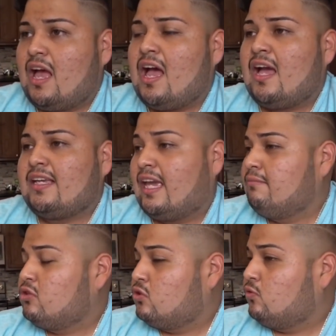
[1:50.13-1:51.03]
I
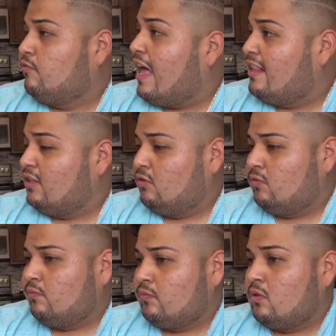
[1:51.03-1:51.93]
came to
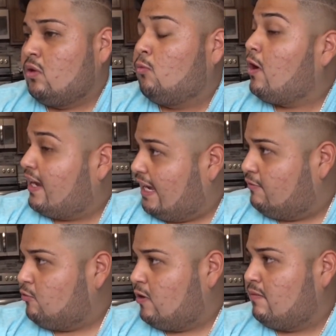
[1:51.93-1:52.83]
value where I
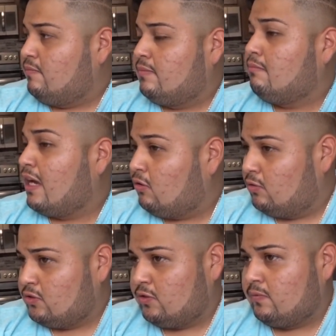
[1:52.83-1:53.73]
came from, my
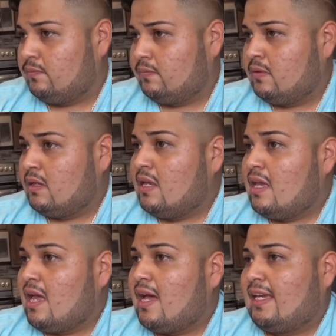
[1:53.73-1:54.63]
culture,
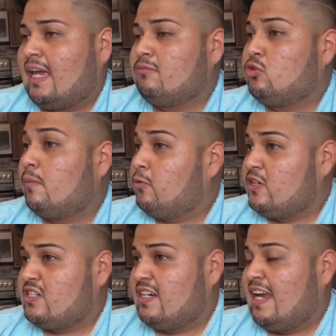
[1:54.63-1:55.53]
I came to
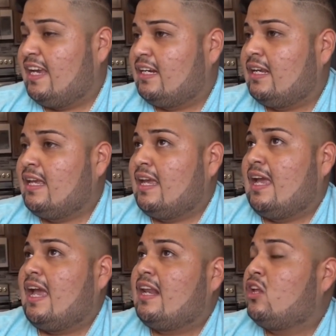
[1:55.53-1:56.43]
appreciate
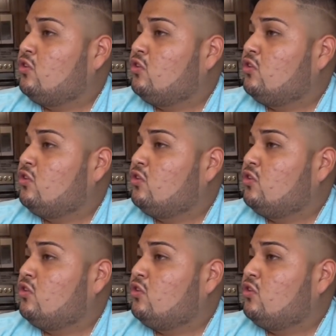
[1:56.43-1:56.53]
and